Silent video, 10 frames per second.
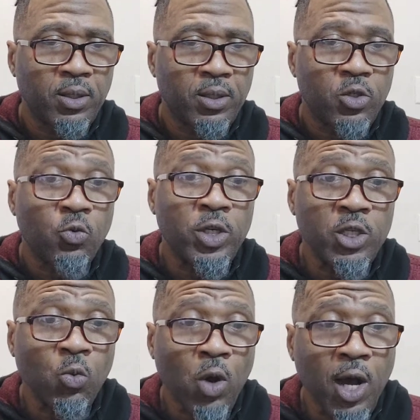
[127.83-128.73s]
It's the
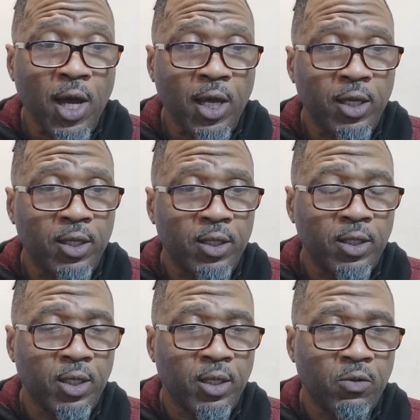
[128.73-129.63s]
reason why
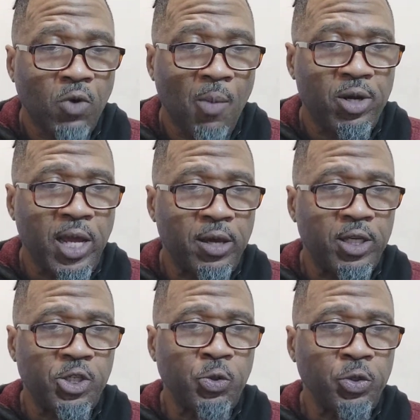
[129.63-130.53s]
Robert
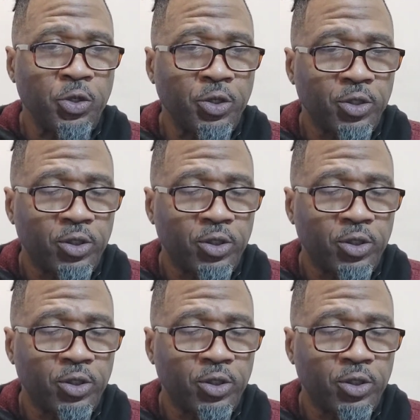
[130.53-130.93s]
Downey Jr.